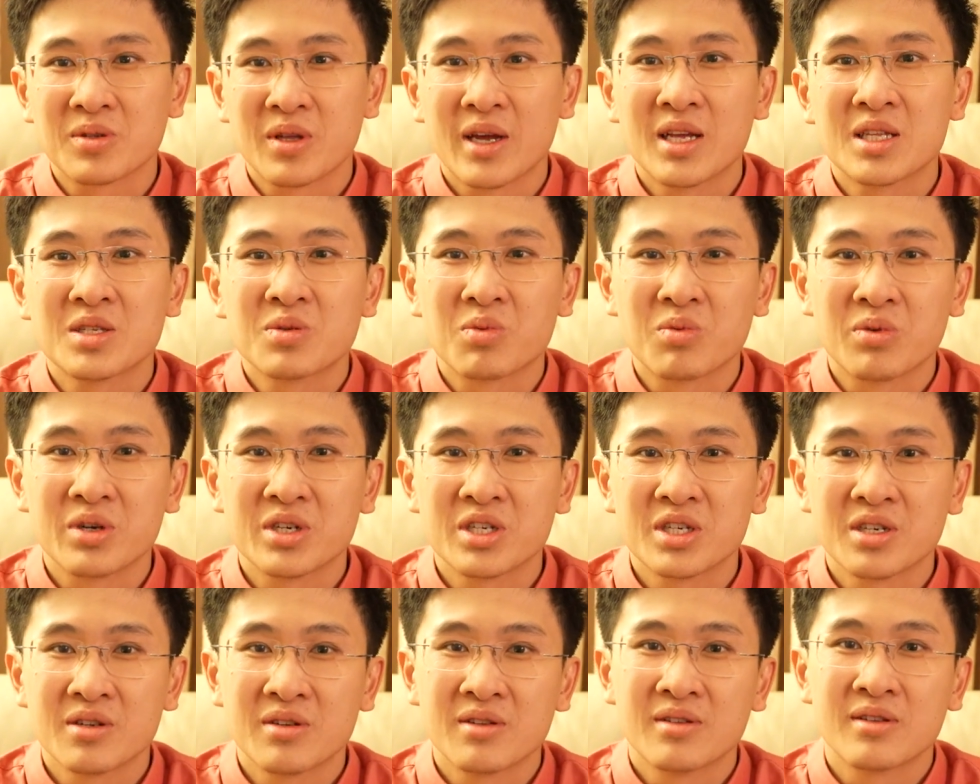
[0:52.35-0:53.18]
That's
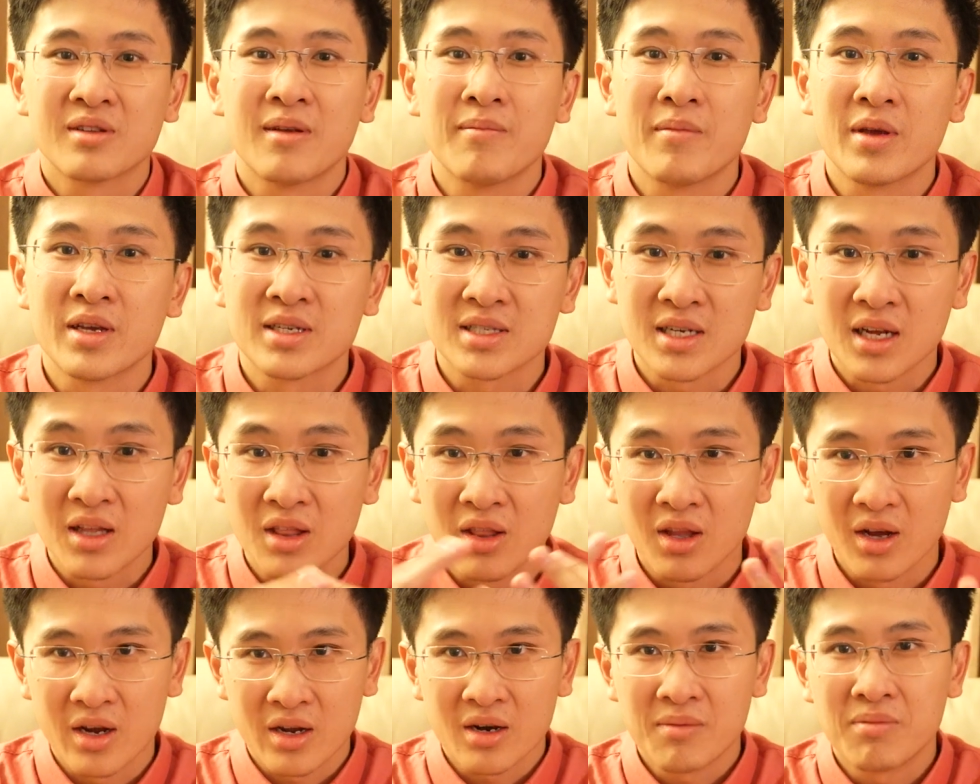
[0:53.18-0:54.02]
which it makes a
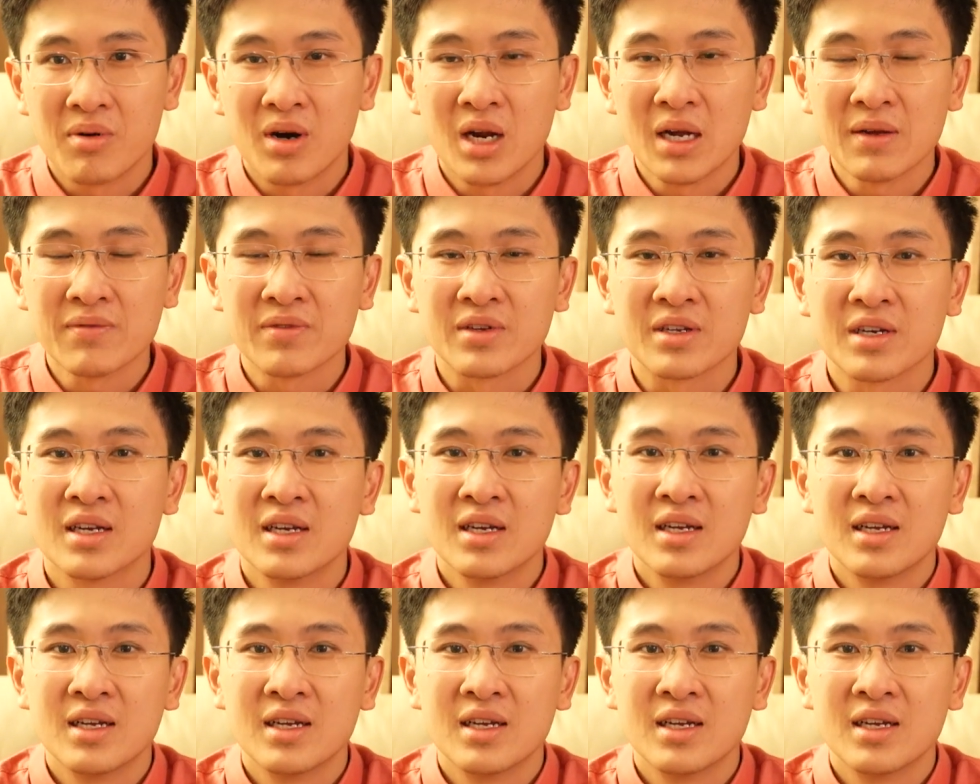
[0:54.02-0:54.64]
lot of profit.